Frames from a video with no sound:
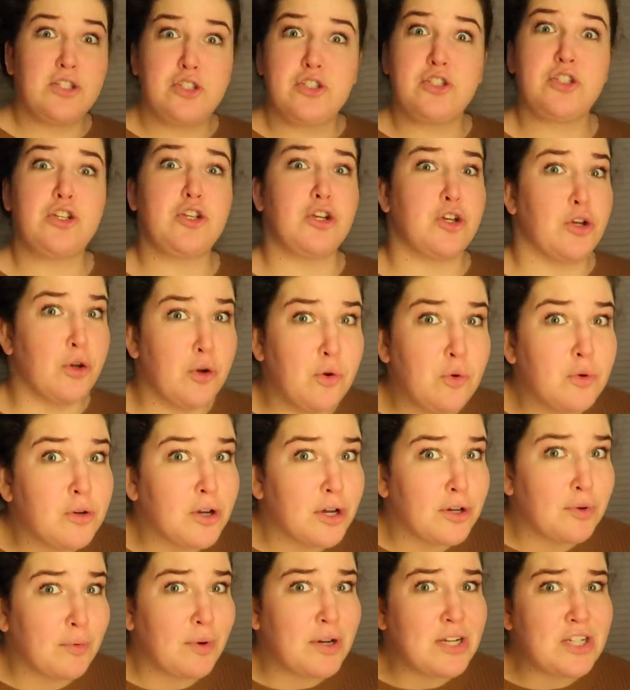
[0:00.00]
two
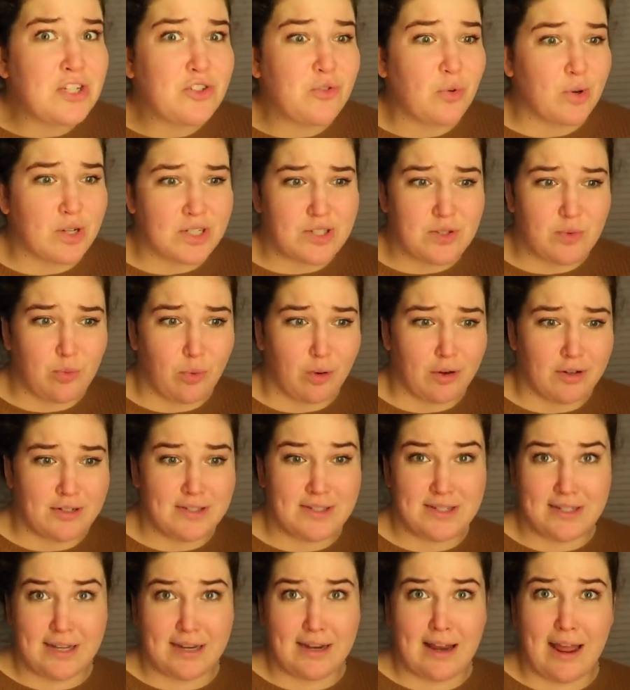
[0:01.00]
Goodreads Choice
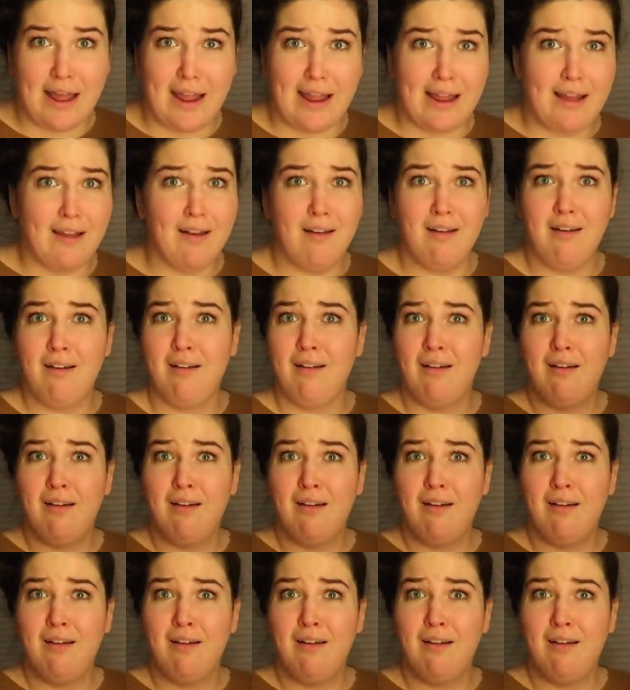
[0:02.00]
Awards today.